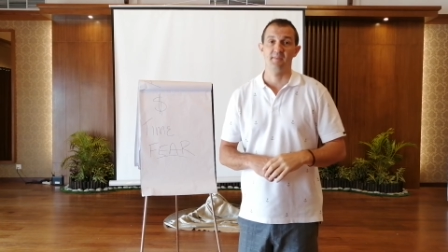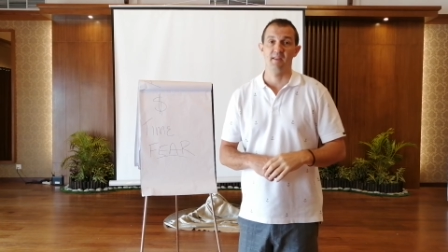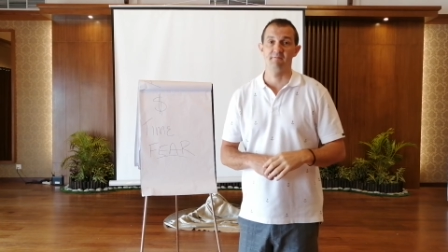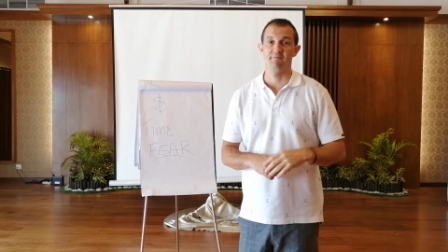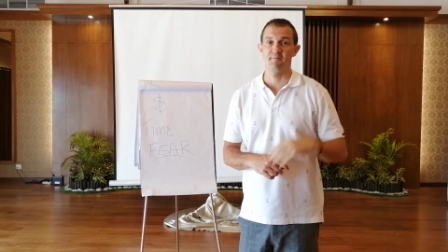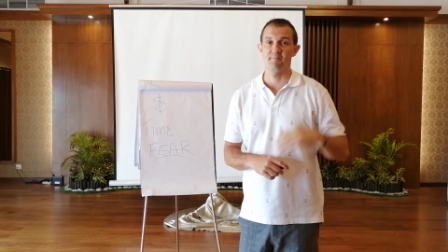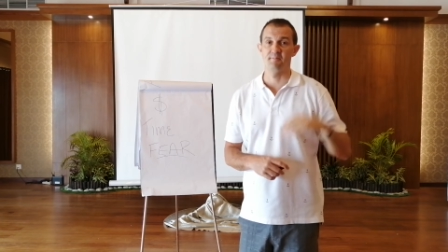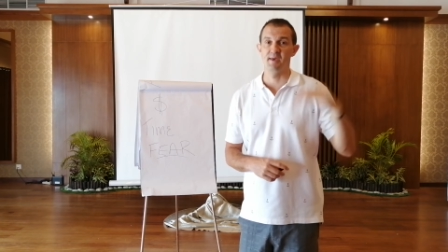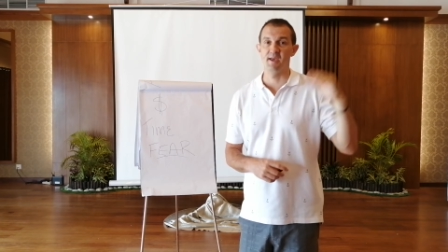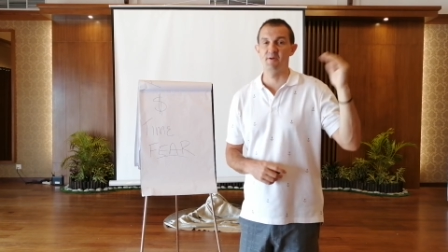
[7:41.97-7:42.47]
And
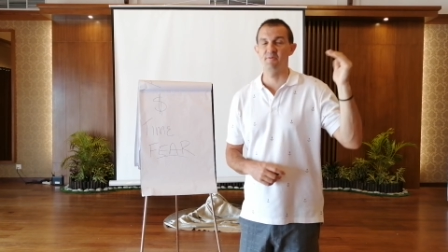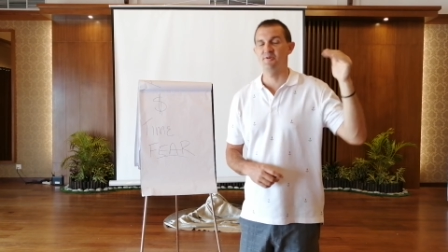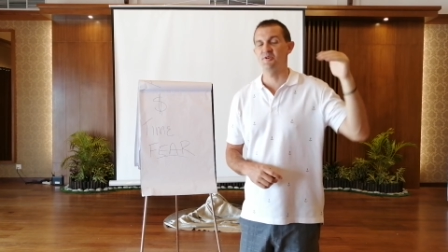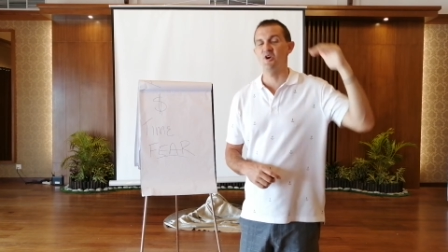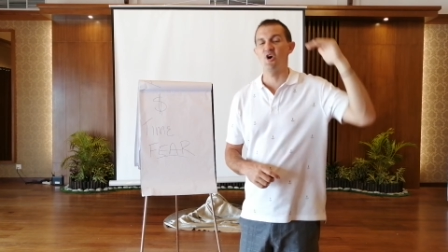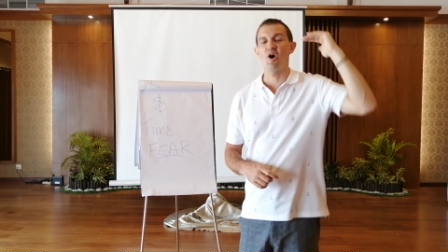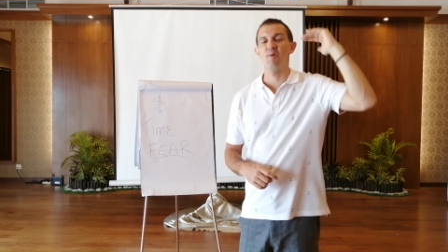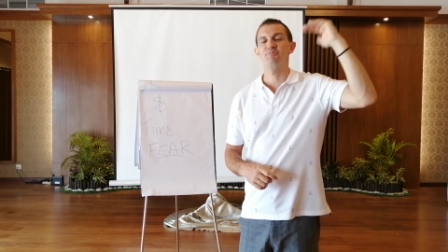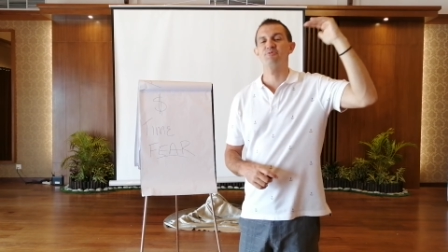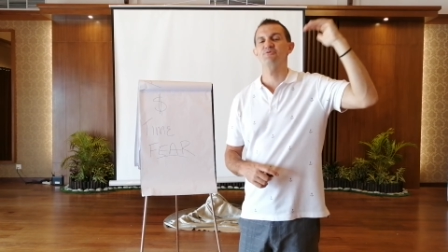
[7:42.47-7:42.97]
from there, we
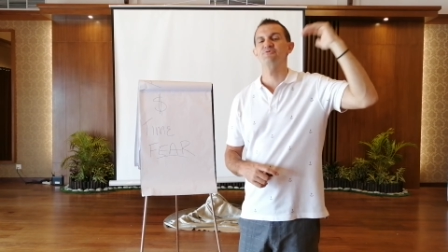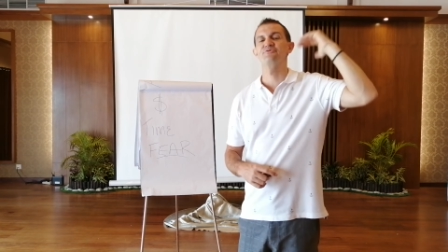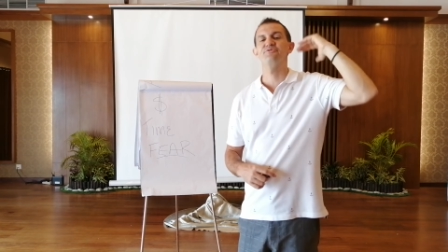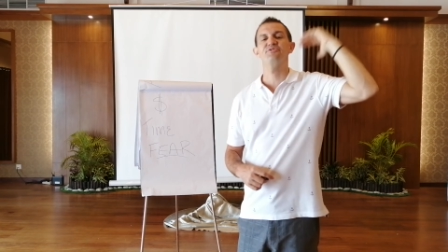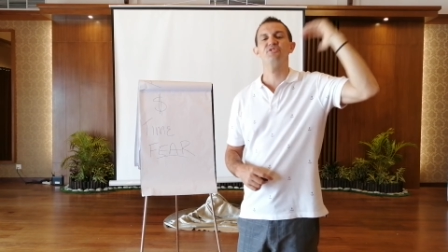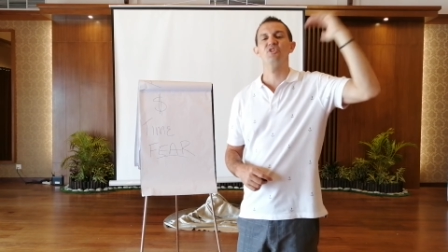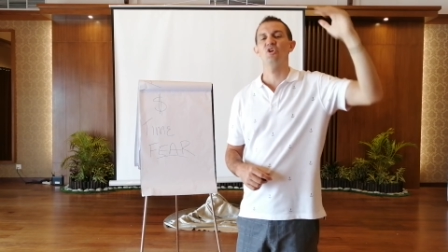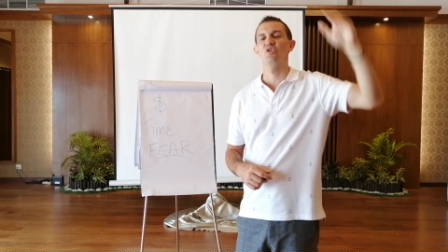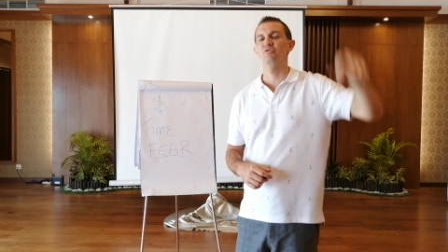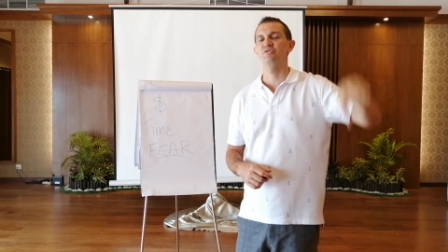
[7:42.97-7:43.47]
go up to
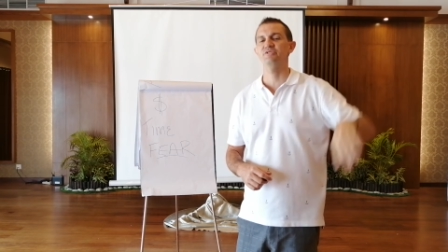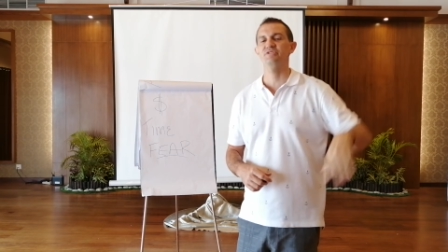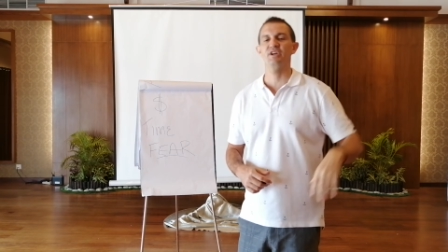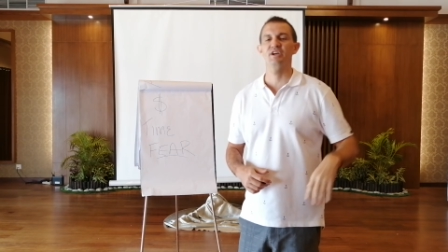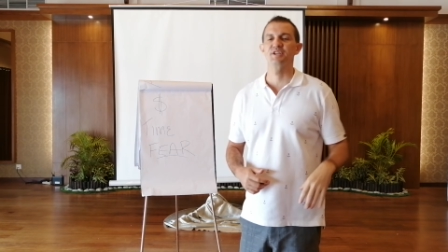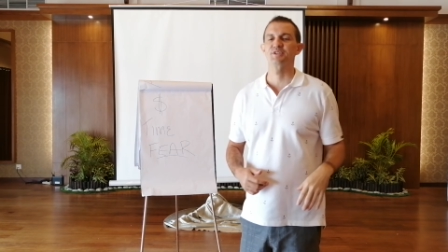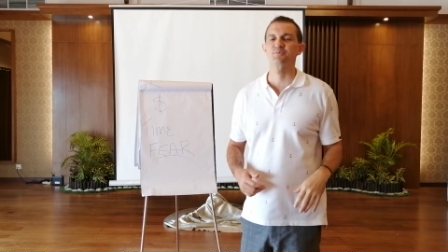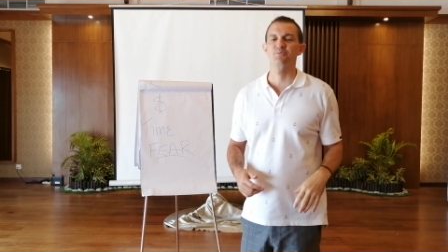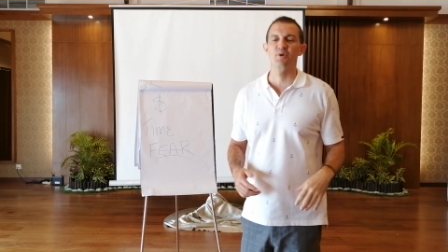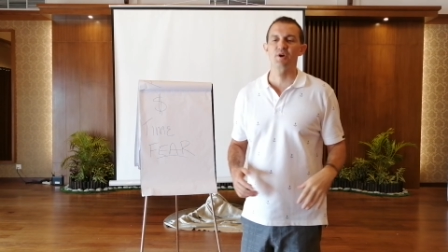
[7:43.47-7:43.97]
flow states